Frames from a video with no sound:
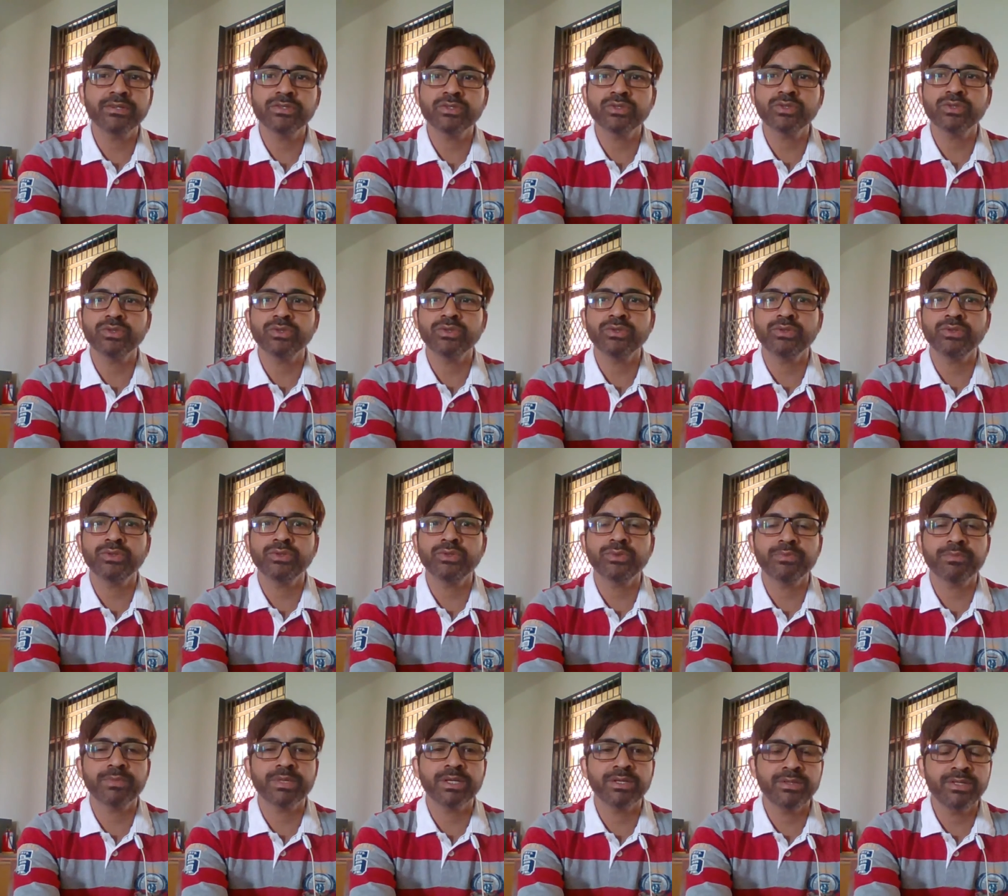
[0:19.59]
So
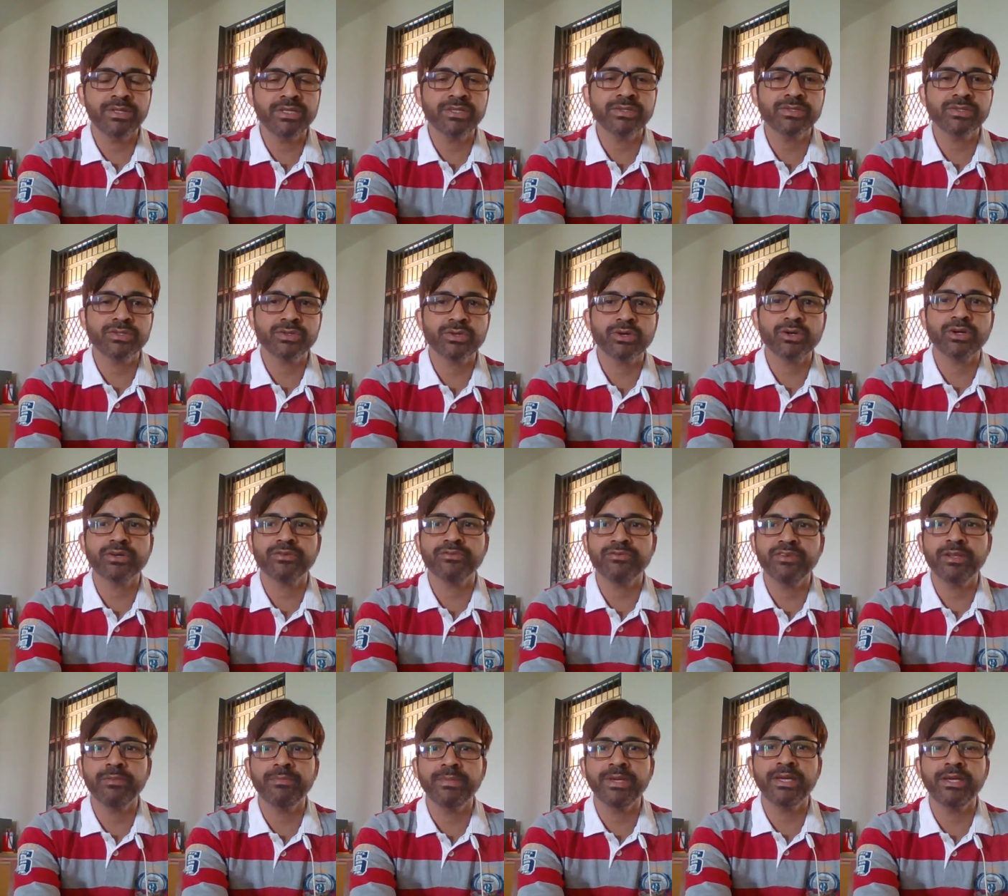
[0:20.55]
this talk
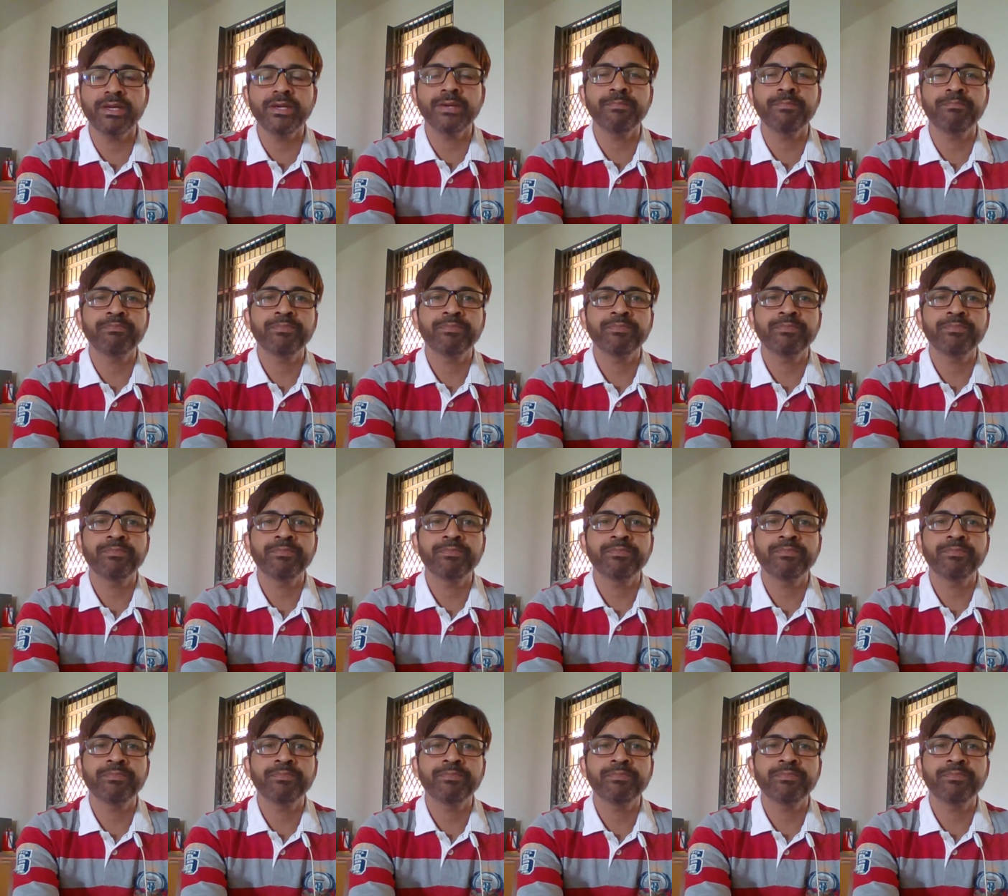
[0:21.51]
will be